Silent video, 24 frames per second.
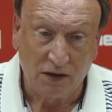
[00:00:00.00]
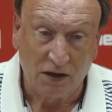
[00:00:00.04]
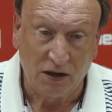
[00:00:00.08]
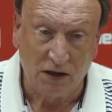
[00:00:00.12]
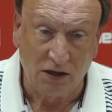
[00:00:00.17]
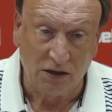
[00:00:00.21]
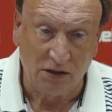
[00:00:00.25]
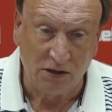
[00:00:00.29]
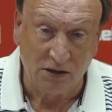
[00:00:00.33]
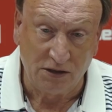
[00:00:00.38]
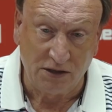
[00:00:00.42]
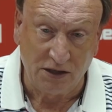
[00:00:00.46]

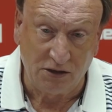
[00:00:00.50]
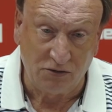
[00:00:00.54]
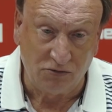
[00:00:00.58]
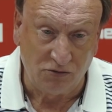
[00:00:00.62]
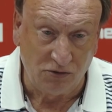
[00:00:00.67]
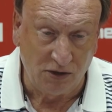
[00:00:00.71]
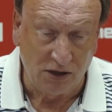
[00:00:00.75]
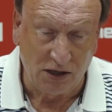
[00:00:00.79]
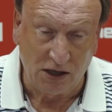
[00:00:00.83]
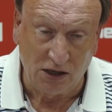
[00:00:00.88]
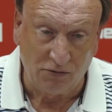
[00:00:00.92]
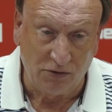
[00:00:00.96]
and did
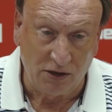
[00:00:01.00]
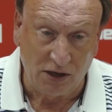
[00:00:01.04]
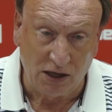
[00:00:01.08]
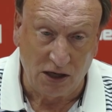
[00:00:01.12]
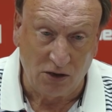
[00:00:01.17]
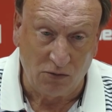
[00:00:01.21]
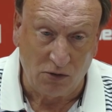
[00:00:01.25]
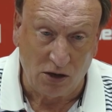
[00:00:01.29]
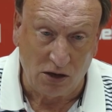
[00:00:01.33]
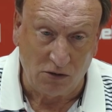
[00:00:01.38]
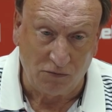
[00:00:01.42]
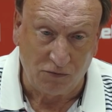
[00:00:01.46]
really,
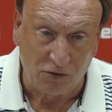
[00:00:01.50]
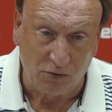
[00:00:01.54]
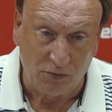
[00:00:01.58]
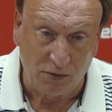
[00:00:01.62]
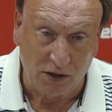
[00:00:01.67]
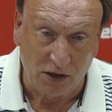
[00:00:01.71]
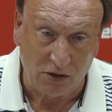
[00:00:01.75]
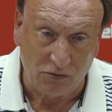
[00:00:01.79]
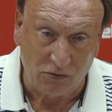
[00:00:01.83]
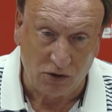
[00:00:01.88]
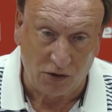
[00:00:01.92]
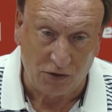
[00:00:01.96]
really well for
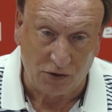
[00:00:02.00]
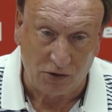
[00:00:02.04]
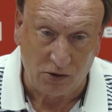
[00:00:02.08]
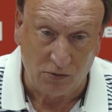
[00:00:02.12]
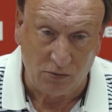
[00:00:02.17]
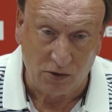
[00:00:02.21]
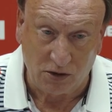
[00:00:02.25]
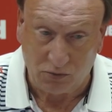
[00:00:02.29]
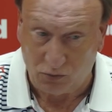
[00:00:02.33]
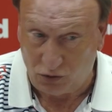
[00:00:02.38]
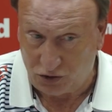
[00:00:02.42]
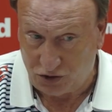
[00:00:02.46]
me at
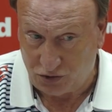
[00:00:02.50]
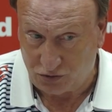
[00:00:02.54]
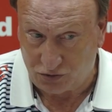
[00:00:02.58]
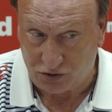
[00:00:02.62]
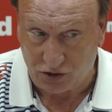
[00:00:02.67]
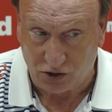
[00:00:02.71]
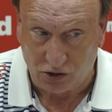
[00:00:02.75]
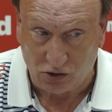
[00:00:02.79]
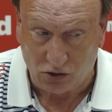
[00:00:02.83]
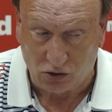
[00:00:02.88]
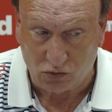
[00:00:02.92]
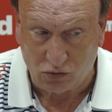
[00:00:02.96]
Rotherham, uh, which was
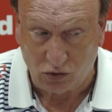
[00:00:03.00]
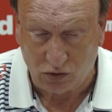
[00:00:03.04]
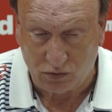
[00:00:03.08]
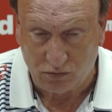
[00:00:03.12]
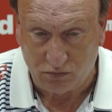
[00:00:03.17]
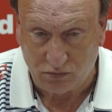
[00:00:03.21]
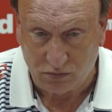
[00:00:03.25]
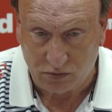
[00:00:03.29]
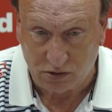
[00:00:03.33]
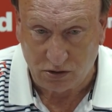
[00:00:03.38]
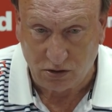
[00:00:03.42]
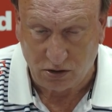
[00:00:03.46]
an awkward,
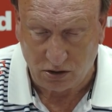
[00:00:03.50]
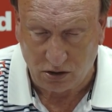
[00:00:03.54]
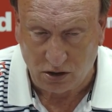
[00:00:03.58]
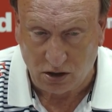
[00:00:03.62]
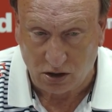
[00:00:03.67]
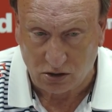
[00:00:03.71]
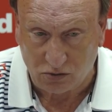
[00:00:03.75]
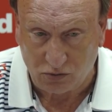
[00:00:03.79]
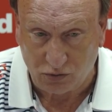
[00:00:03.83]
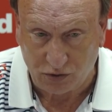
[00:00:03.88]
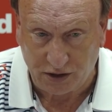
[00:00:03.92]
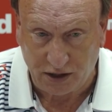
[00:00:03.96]
an
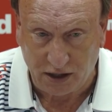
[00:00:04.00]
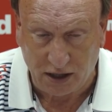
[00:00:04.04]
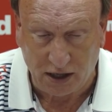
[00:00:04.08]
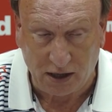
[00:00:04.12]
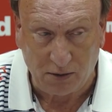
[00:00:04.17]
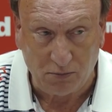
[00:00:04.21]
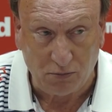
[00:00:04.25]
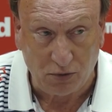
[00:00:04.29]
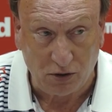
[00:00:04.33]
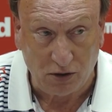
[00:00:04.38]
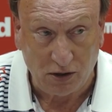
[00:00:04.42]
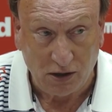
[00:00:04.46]
awkward
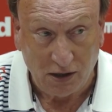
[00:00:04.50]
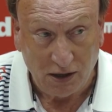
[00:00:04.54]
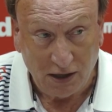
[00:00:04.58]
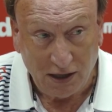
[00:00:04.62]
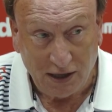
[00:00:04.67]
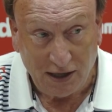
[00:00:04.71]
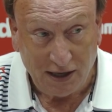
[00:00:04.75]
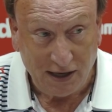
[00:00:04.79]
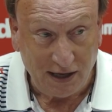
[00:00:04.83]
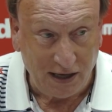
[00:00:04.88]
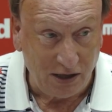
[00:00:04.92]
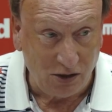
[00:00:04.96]
game. But
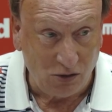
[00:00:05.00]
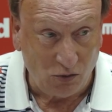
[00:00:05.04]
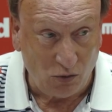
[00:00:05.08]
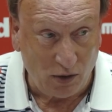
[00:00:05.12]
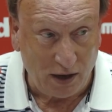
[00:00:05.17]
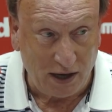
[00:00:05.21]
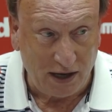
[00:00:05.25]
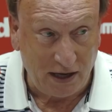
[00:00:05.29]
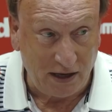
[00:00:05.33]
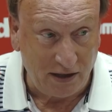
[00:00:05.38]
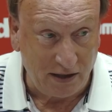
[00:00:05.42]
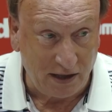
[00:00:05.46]
in a
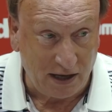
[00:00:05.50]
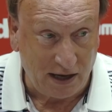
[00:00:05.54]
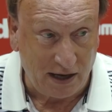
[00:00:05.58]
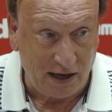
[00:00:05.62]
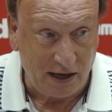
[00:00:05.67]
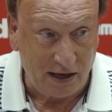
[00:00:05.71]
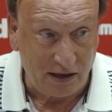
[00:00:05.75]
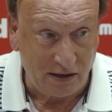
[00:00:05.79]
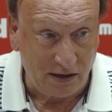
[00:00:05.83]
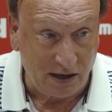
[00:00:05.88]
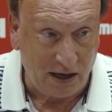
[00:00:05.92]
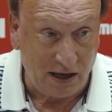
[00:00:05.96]
way,
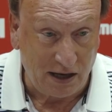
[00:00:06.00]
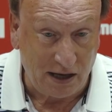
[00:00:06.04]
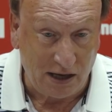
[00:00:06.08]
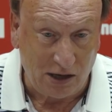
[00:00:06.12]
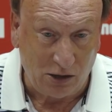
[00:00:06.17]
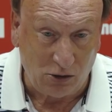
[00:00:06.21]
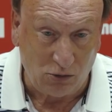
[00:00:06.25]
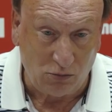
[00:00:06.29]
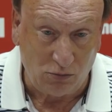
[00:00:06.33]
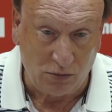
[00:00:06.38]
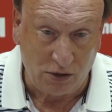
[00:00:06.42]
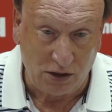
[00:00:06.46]
that that
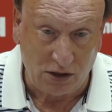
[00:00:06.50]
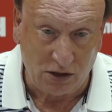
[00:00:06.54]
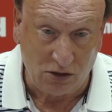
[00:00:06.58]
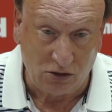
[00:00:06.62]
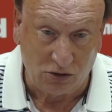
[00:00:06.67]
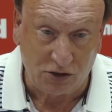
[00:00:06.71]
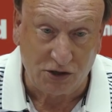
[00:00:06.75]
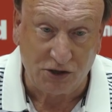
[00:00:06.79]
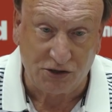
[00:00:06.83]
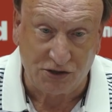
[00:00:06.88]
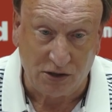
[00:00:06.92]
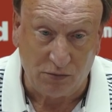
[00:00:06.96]
helped me
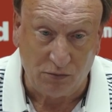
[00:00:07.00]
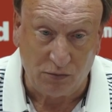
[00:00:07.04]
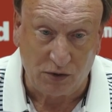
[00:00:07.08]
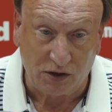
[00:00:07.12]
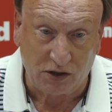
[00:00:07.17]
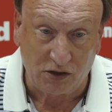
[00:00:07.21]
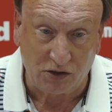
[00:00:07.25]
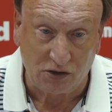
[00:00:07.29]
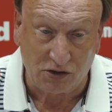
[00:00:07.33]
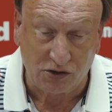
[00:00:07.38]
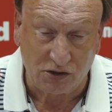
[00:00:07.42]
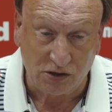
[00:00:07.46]
look at him
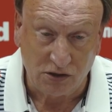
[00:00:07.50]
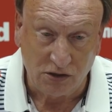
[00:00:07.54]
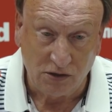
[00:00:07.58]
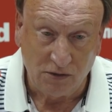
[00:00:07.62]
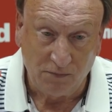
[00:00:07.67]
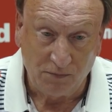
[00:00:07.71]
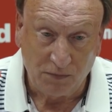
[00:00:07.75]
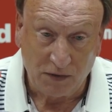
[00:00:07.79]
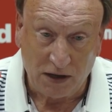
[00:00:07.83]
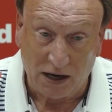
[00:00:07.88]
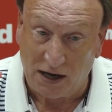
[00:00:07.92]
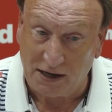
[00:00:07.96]
because
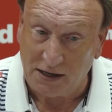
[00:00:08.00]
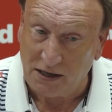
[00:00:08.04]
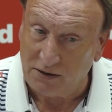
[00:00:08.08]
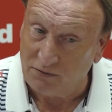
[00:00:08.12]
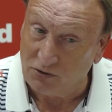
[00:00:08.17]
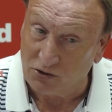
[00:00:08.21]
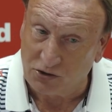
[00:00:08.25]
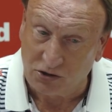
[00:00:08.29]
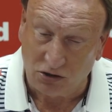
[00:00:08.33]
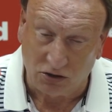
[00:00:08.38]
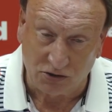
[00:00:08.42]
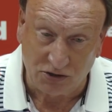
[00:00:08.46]
I
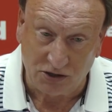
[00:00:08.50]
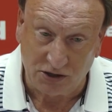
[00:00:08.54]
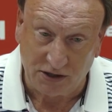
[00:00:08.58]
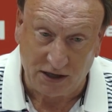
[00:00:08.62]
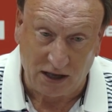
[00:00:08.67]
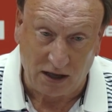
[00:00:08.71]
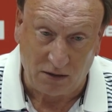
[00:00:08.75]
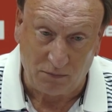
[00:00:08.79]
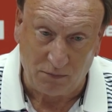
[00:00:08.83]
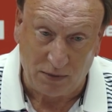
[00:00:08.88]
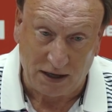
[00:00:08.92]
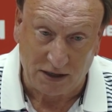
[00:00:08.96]
never thought he'd
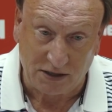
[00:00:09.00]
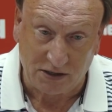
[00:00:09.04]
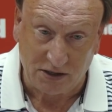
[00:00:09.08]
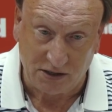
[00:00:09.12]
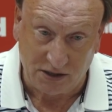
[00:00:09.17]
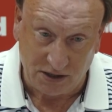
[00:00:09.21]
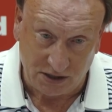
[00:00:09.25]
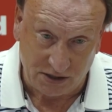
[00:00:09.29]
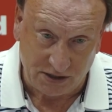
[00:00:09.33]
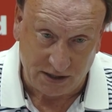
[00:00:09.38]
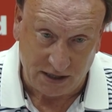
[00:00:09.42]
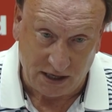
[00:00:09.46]
get back to
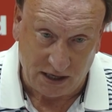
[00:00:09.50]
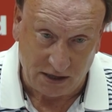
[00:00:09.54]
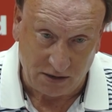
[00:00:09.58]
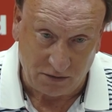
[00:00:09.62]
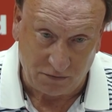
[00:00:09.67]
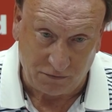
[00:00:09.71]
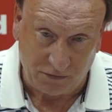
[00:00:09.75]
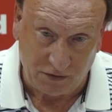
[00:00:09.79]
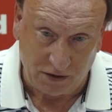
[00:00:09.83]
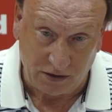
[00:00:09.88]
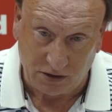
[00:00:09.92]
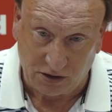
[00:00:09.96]
this kind
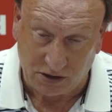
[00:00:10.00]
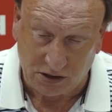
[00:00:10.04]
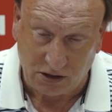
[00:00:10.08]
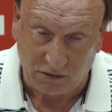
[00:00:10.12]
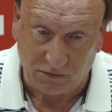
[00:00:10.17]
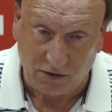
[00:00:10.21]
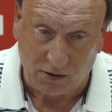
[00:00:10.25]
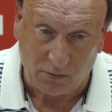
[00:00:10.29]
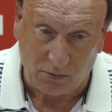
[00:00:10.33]
of fitness, if